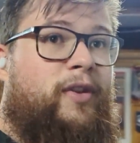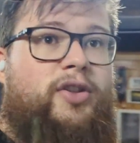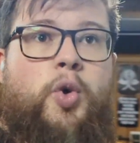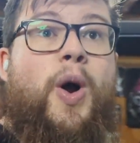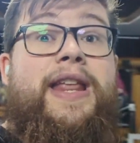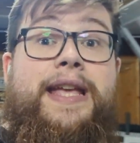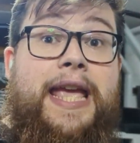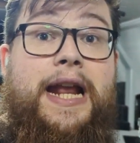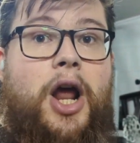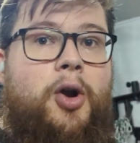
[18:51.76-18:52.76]
20
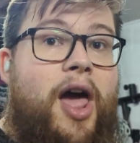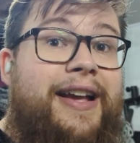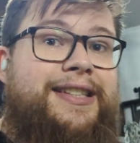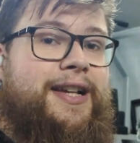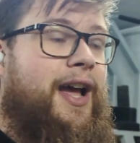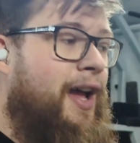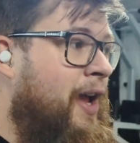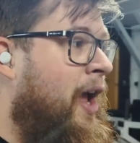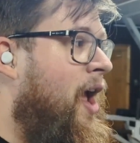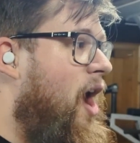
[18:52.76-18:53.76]
kilo lighter,
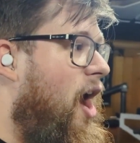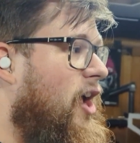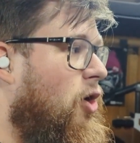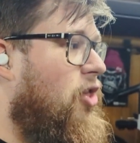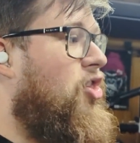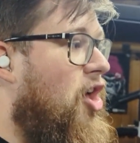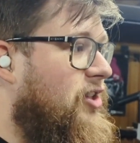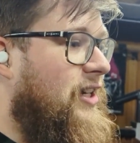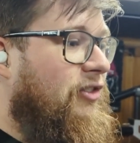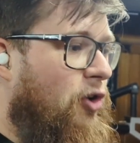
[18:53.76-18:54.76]
I got
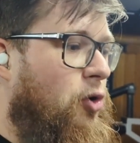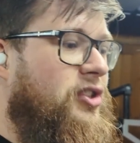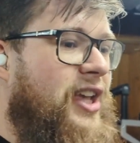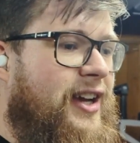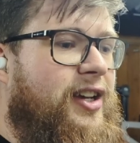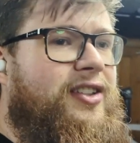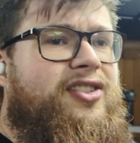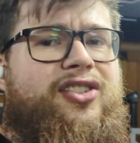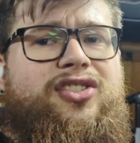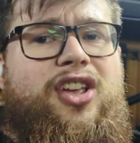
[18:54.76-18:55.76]
34
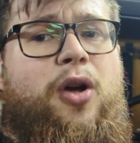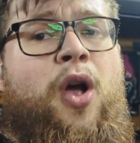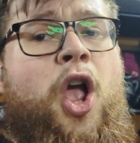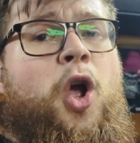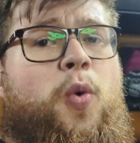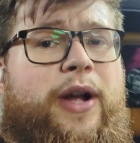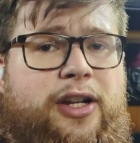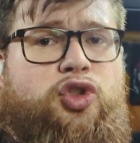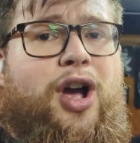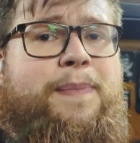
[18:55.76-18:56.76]
seconds. So we're going
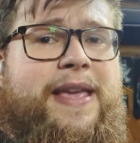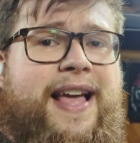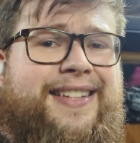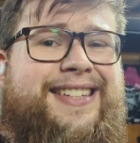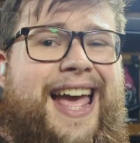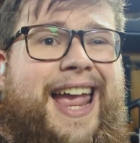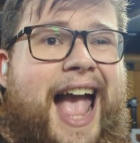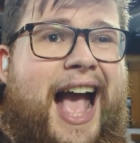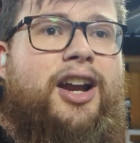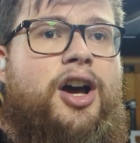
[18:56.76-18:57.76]
to try beat that today
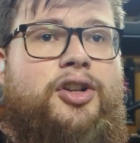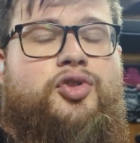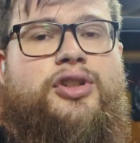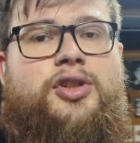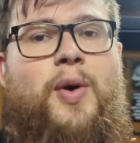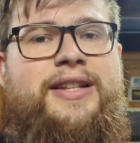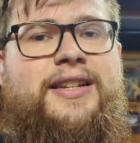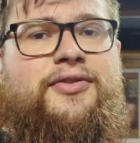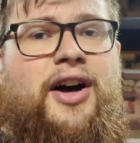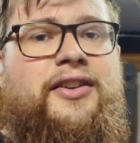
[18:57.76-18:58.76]
at
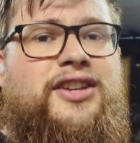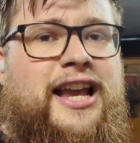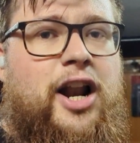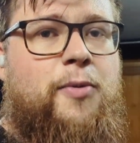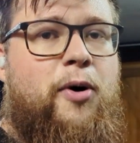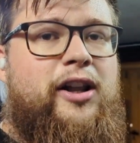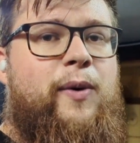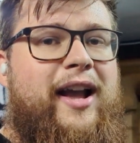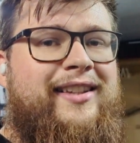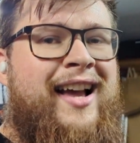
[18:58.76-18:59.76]
125 kilo body
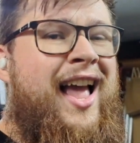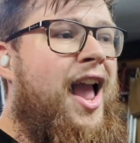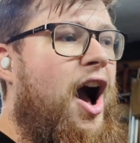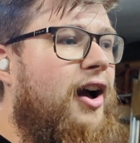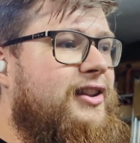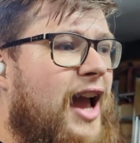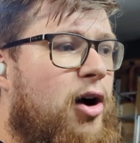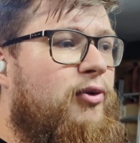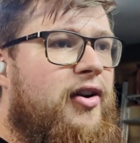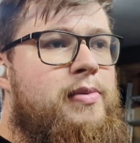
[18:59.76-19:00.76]
weight. I
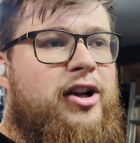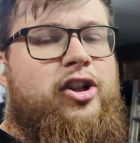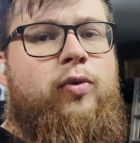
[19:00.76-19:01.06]
doubt very much